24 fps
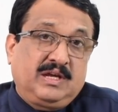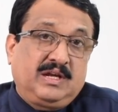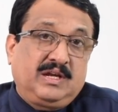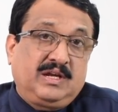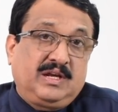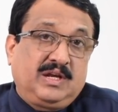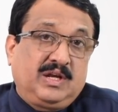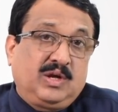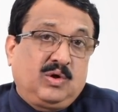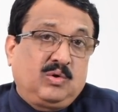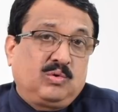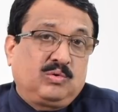
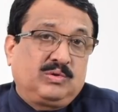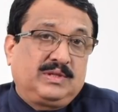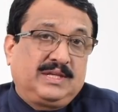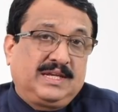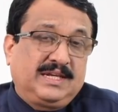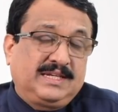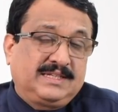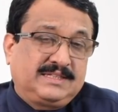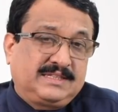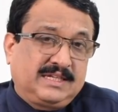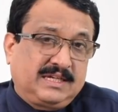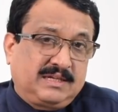Now there
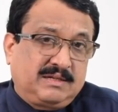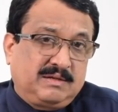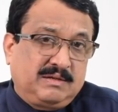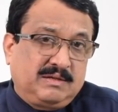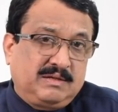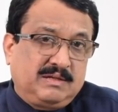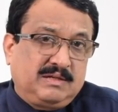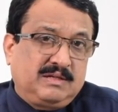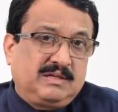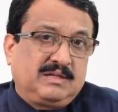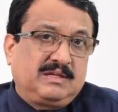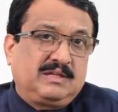is
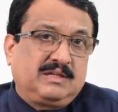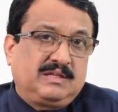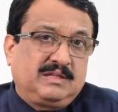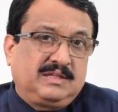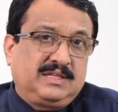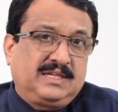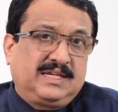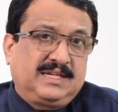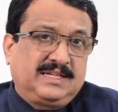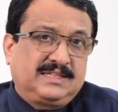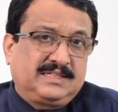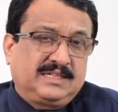
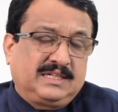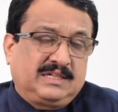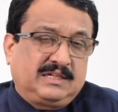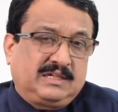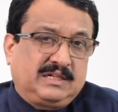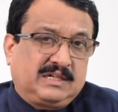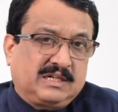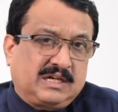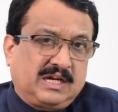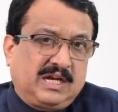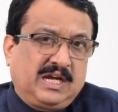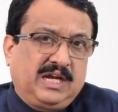a
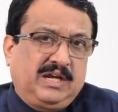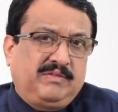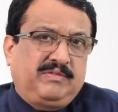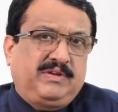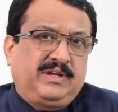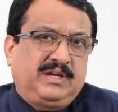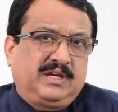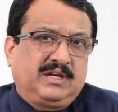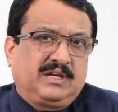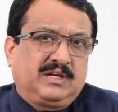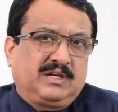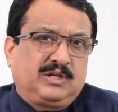drive
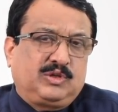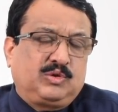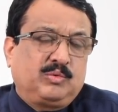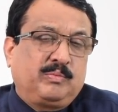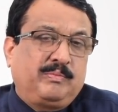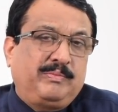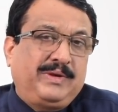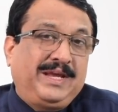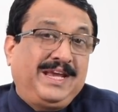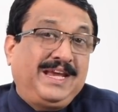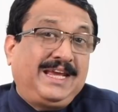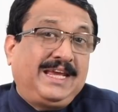here to
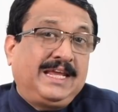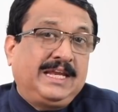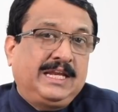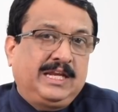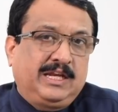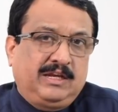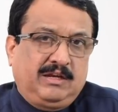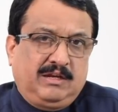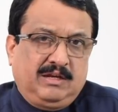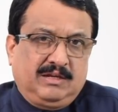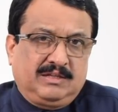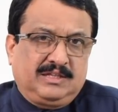make in India.